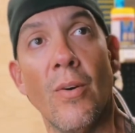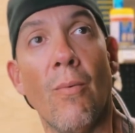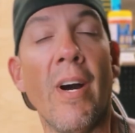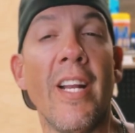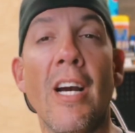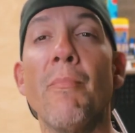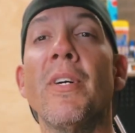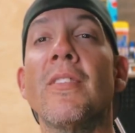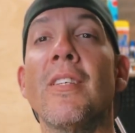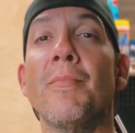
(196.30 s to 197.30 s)
why not
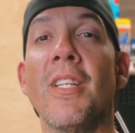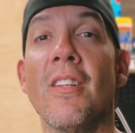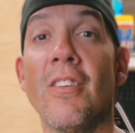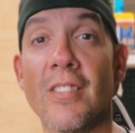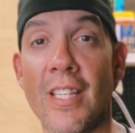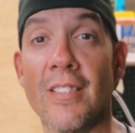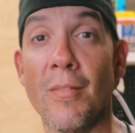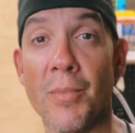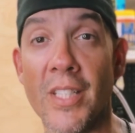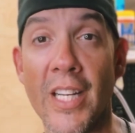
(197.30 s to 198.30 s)
build something that looks like
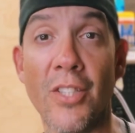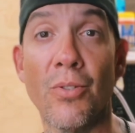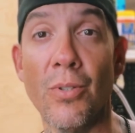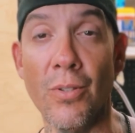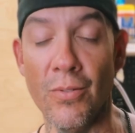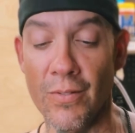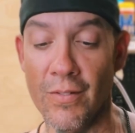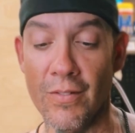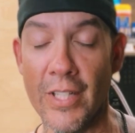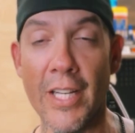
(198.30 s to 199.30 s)
something I drew?
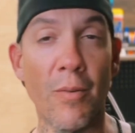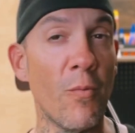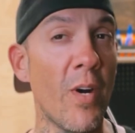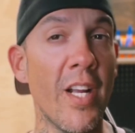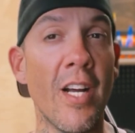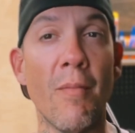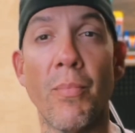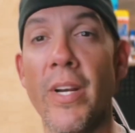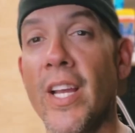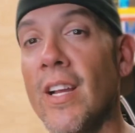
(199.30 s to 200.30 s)
Like, why
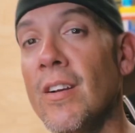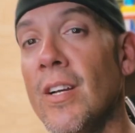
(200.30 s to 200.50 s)
not bring